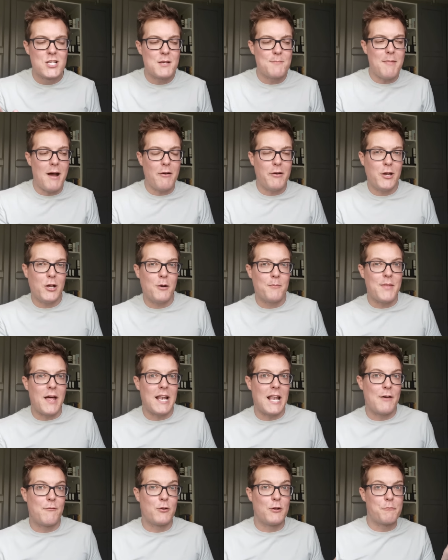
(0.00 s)
So marrying up
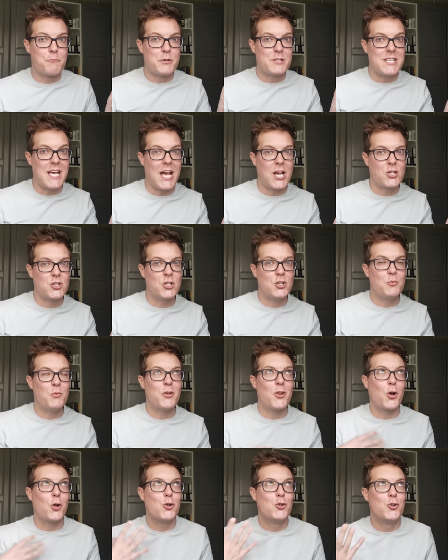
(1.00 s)
that level of
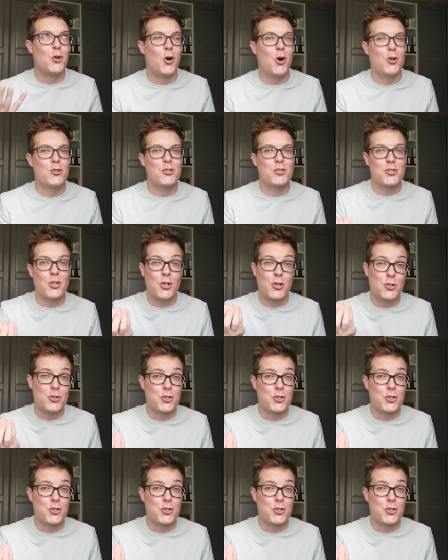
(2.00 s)
protection with a gorgeous,